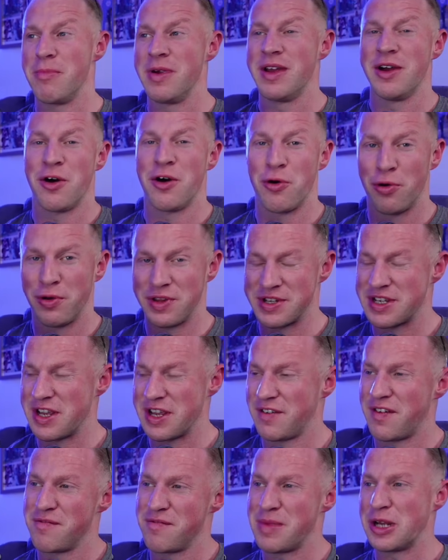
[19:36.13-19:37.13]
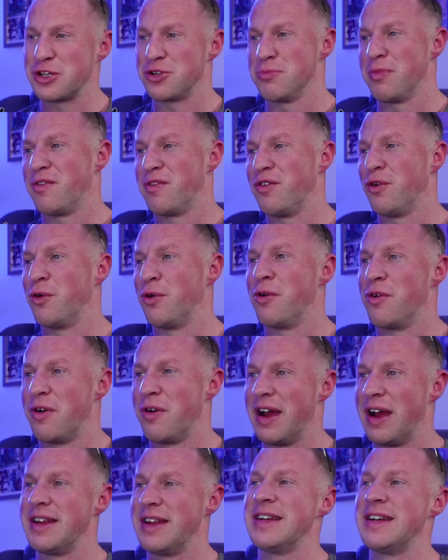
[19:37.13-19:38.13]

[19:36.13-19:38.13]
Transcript: All the stuff I've mentioned before, right?